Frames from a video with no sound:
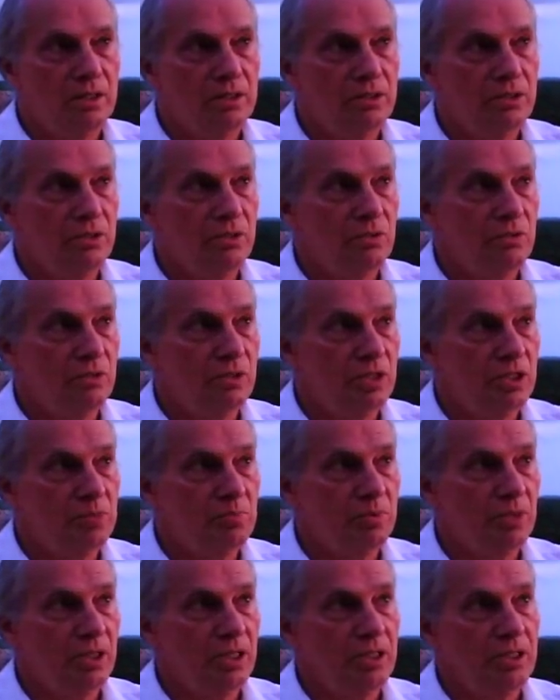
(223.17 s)
to this
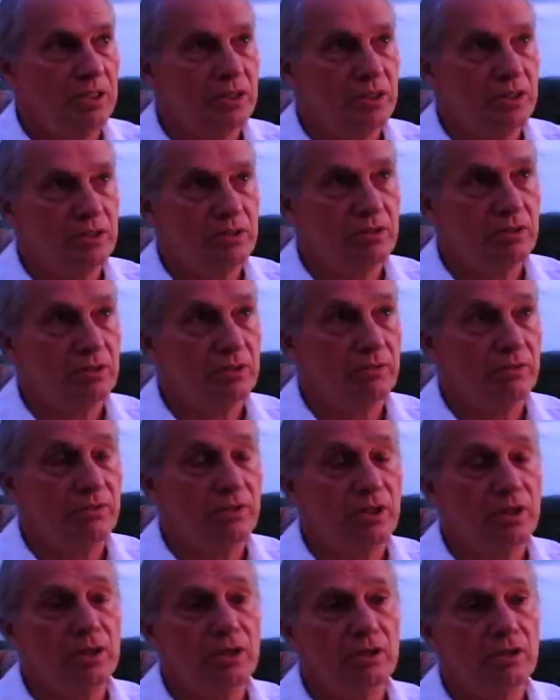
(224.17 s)
place. It took a
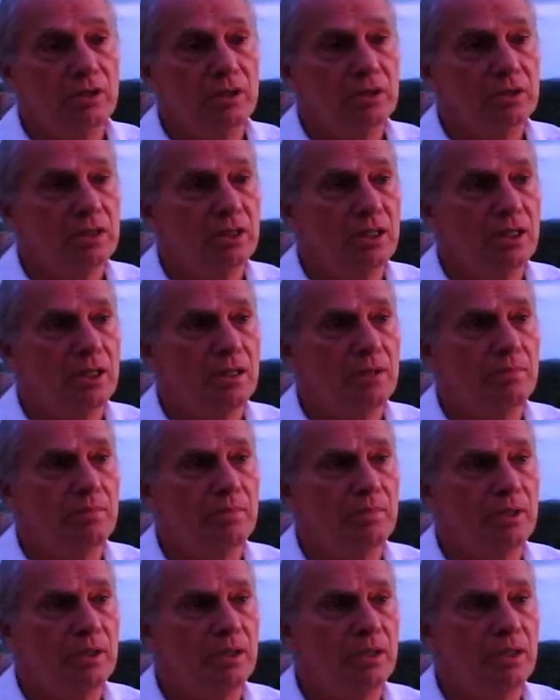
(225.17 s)
very long time.
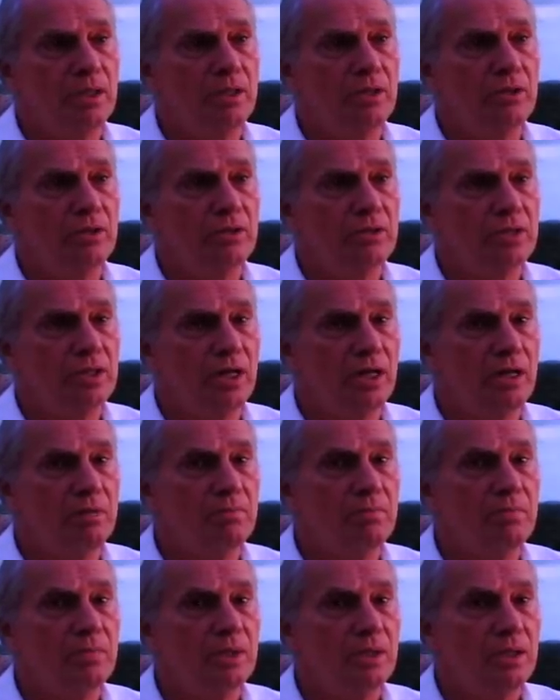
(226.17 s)
In Earth
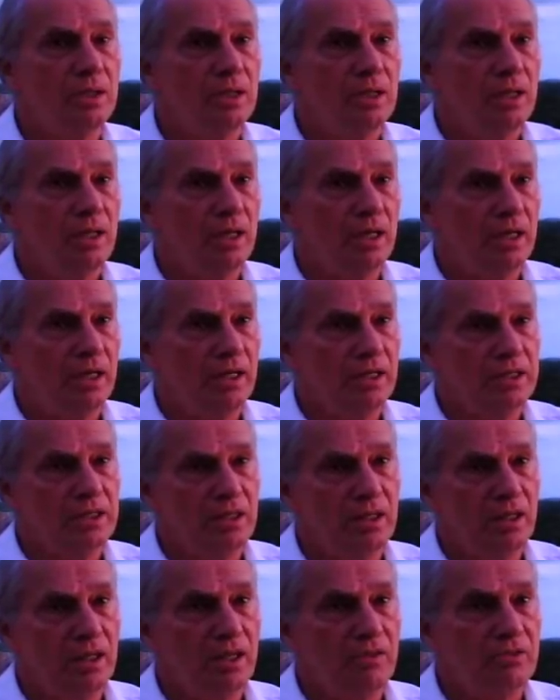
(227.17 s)
time, I
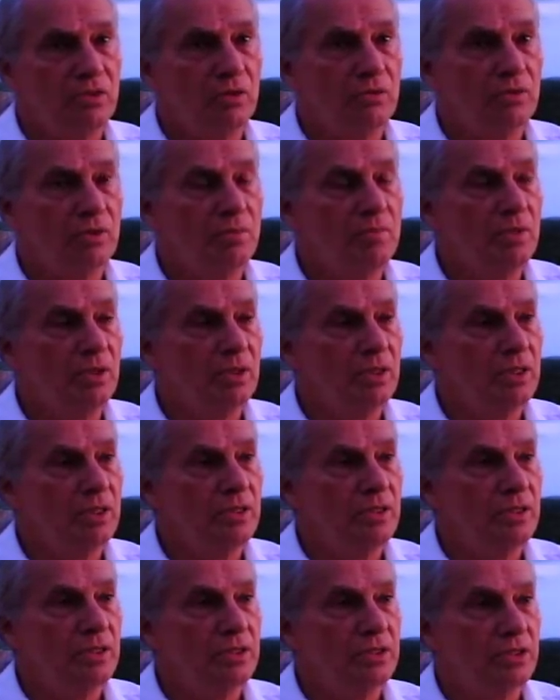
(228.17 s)
actually left over 1 million
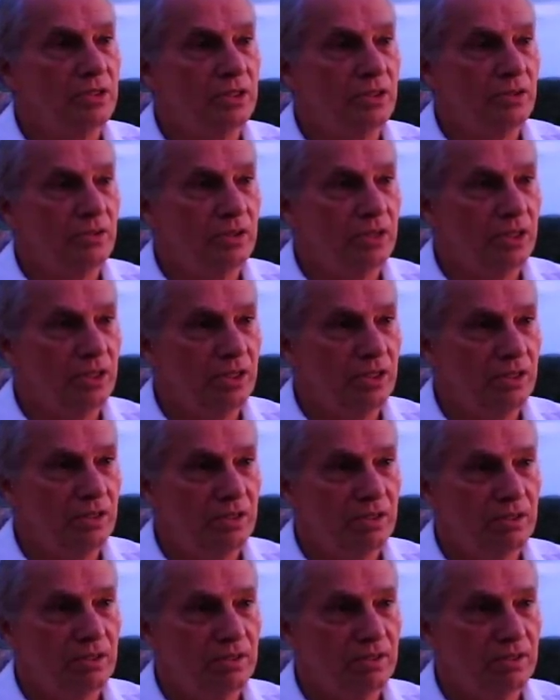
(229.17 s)
years ago to get here.